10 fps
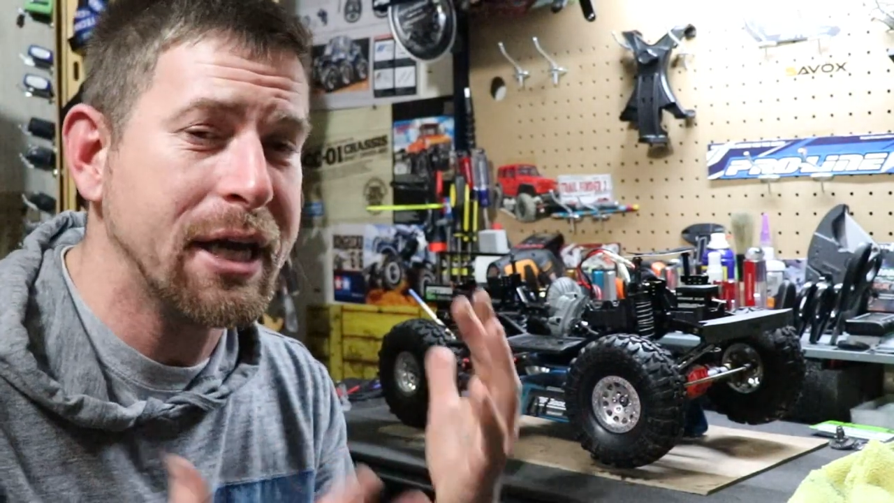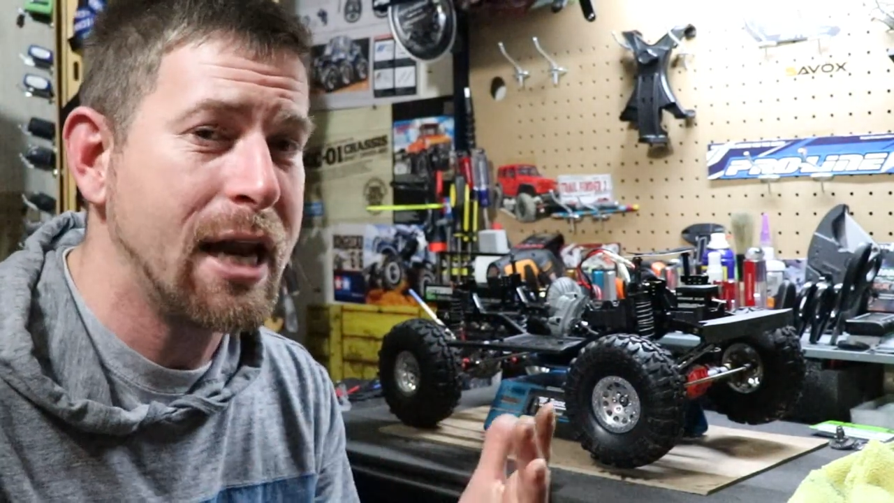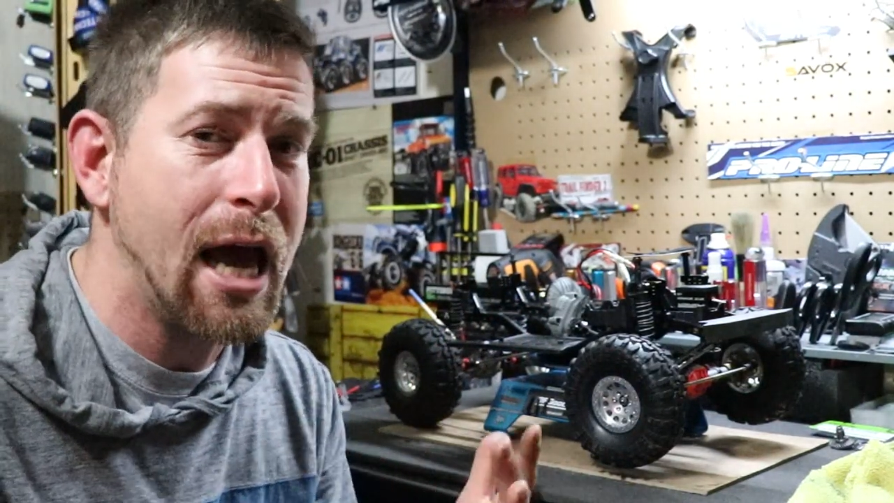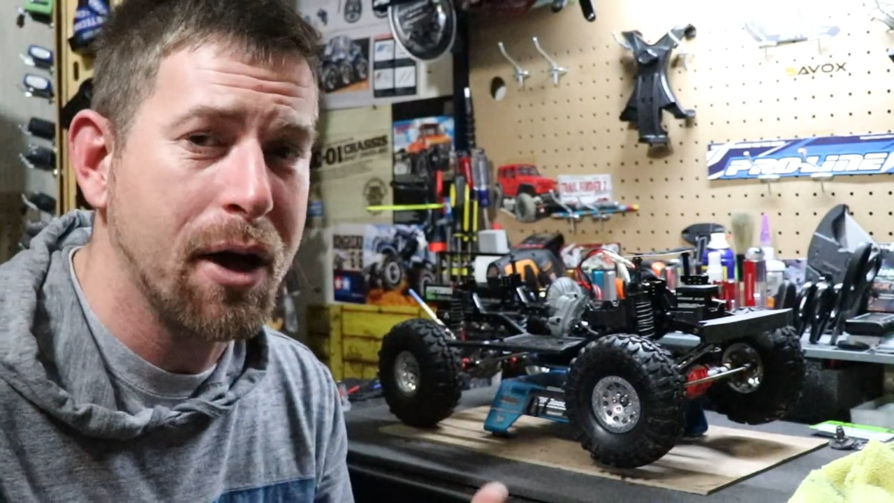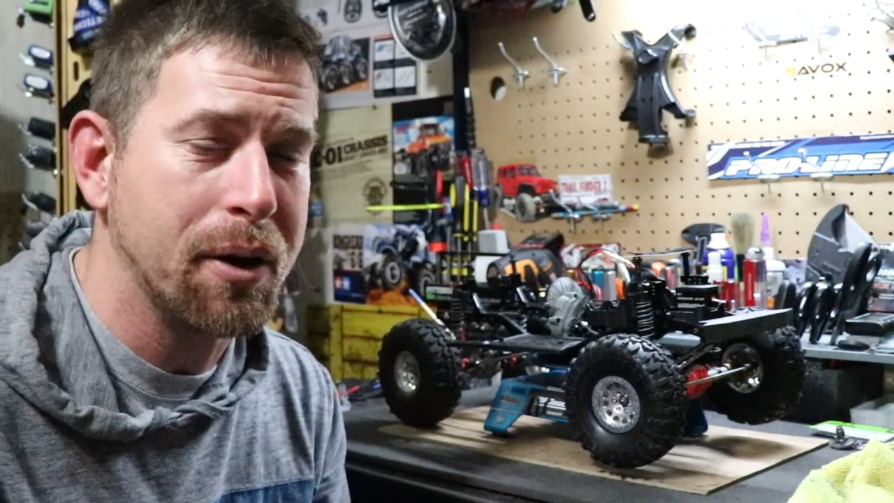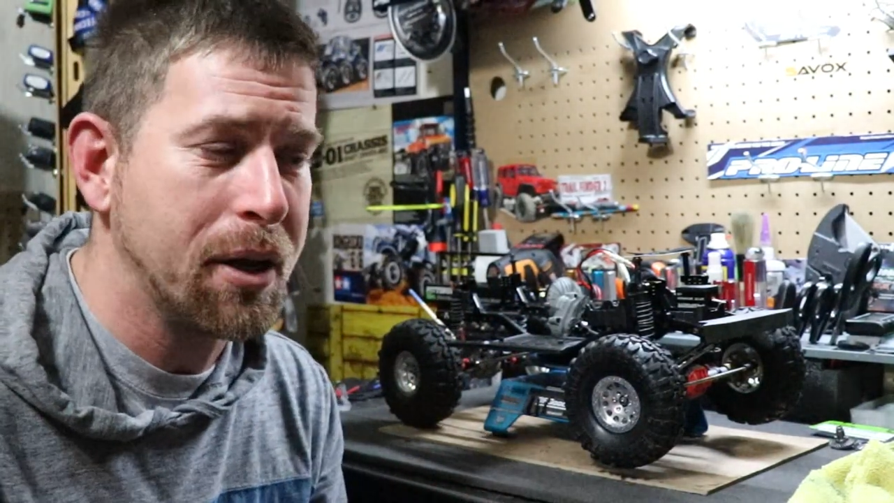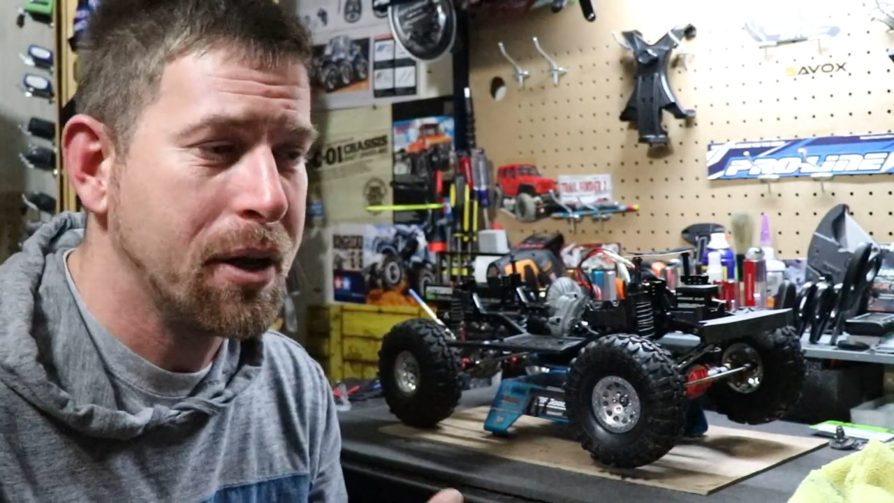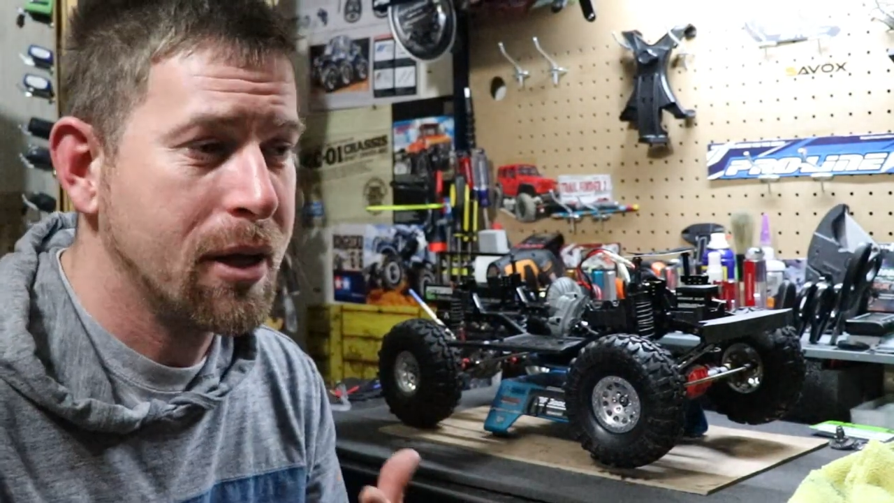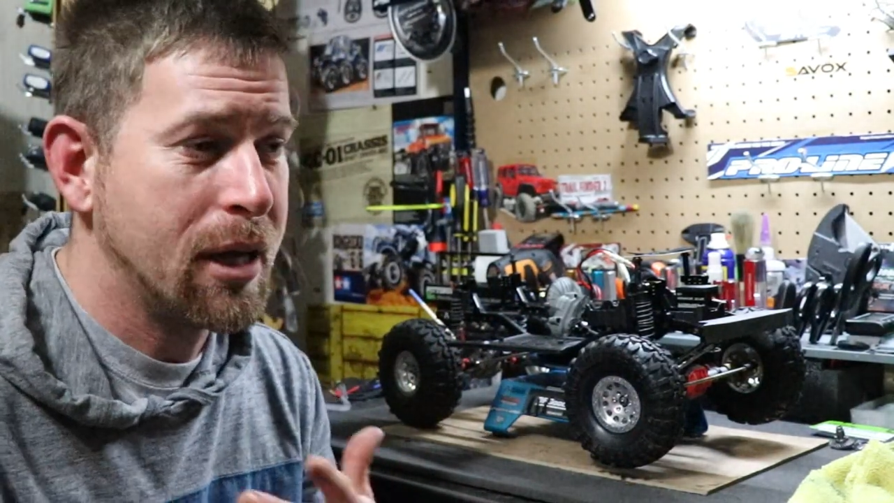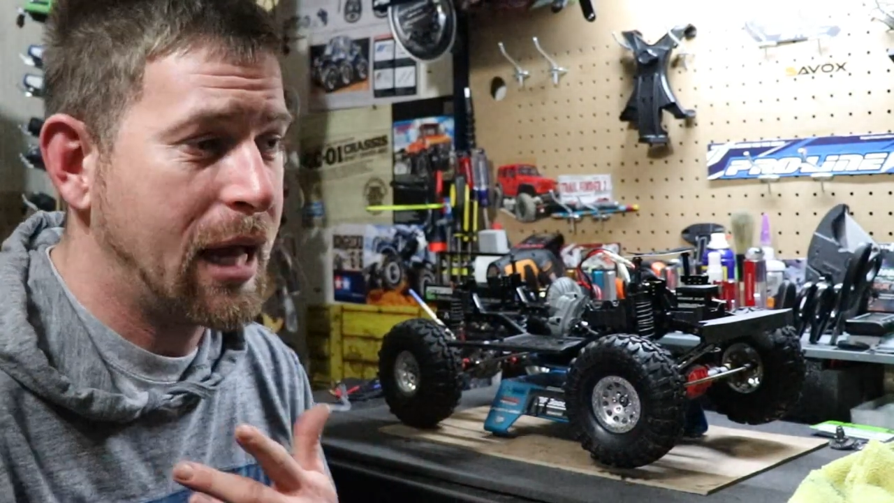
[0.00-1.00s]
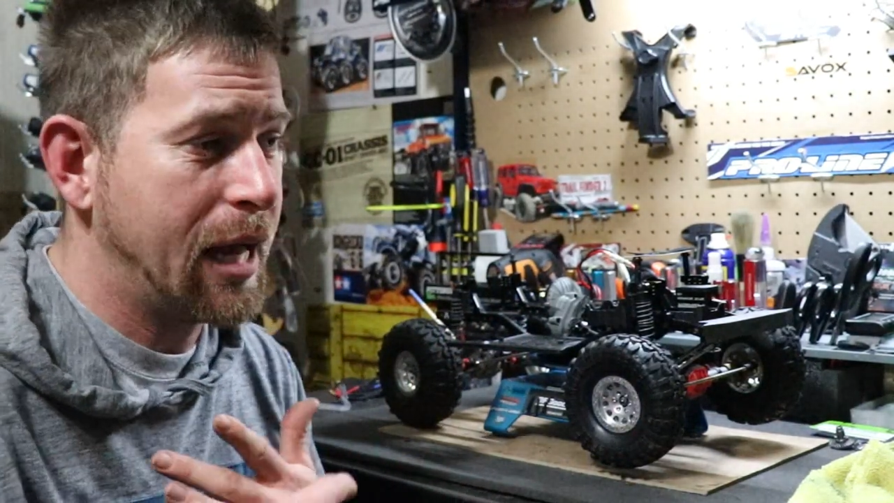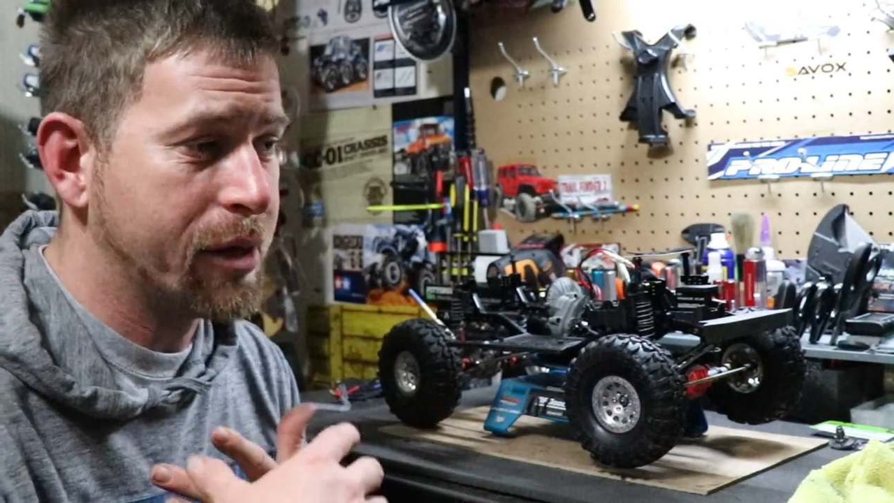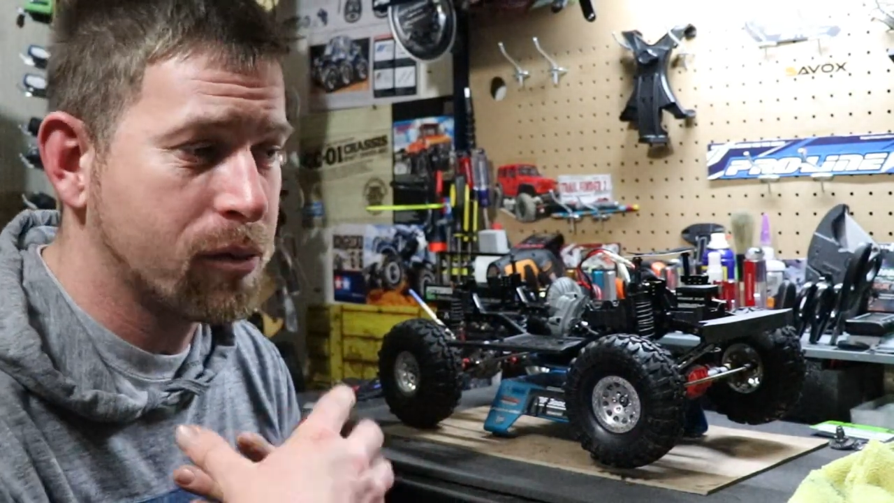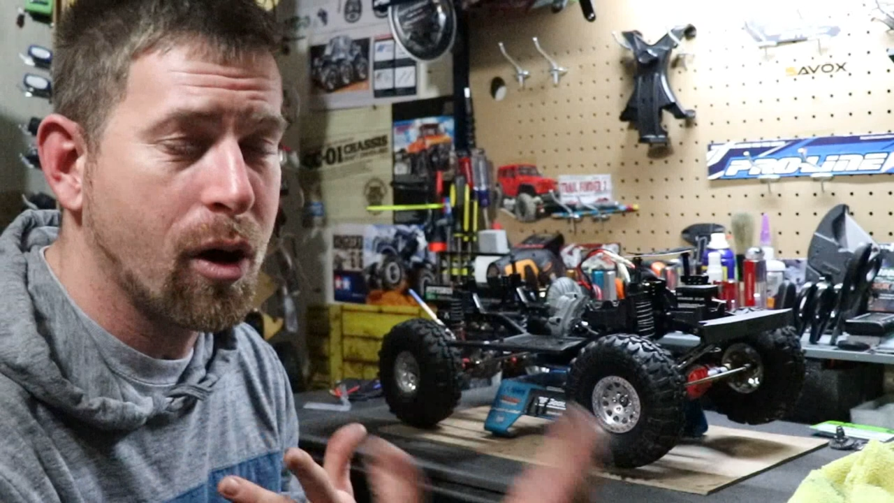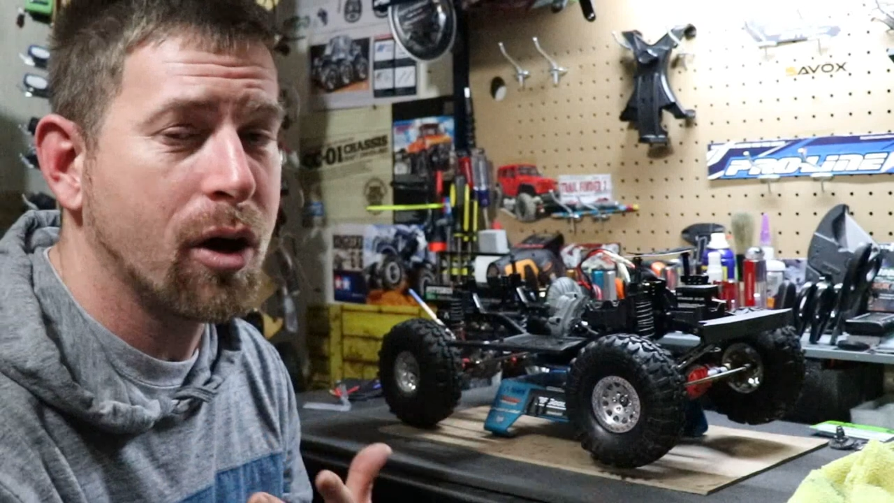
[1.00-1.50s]
get out
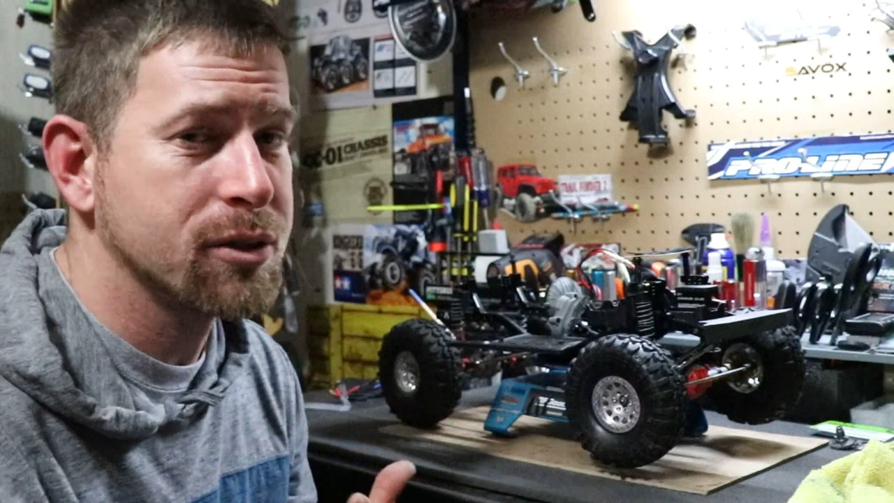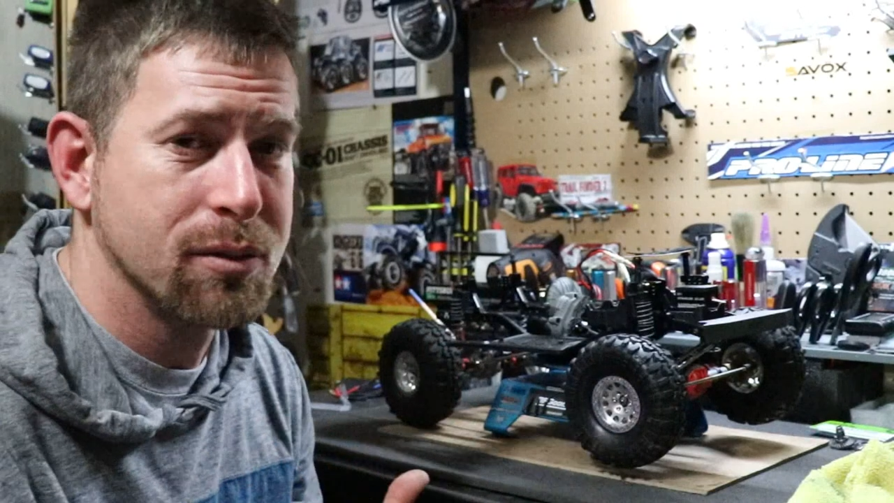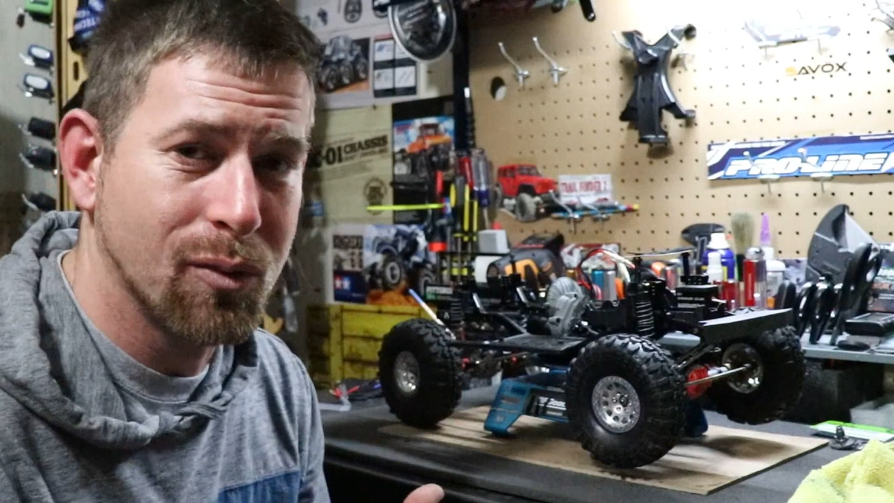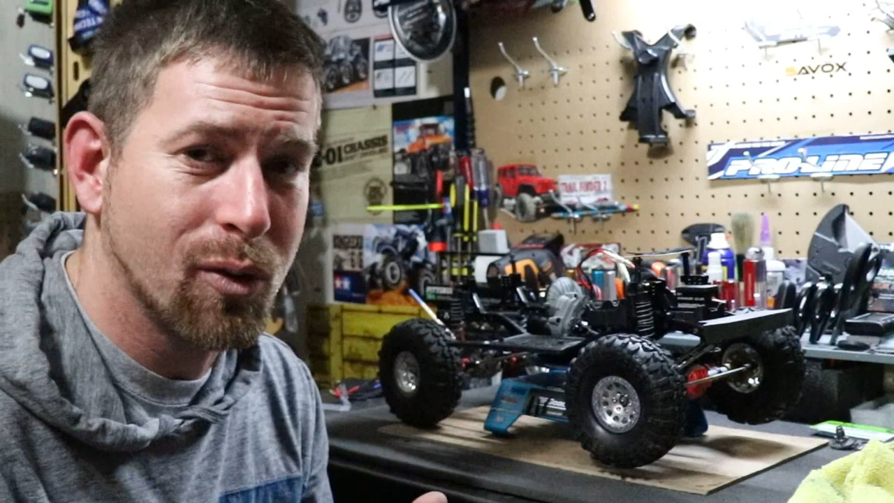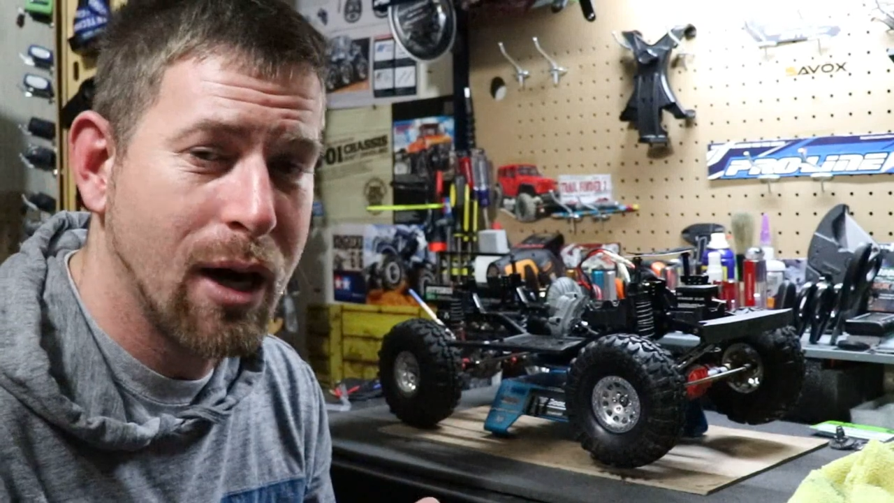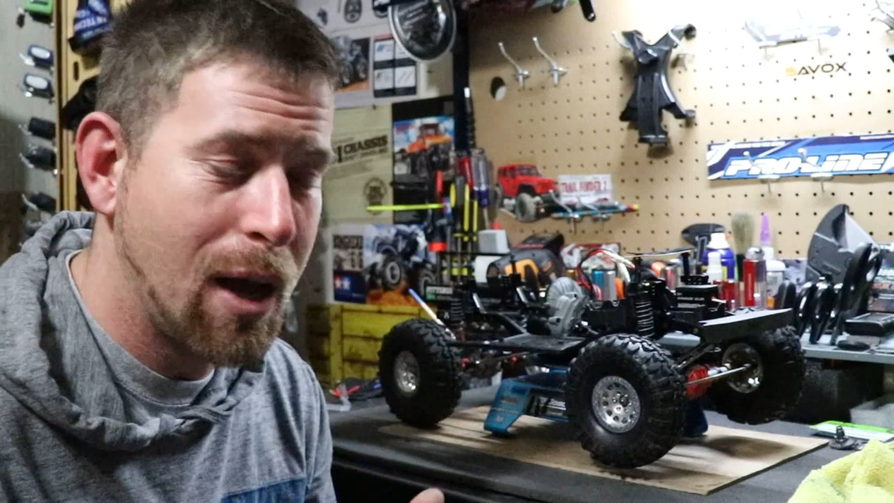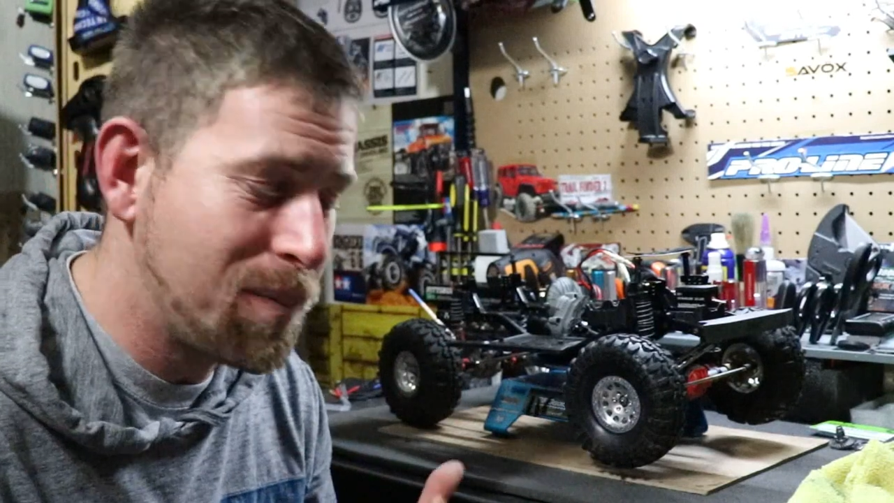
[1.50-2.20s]
and crawl some more.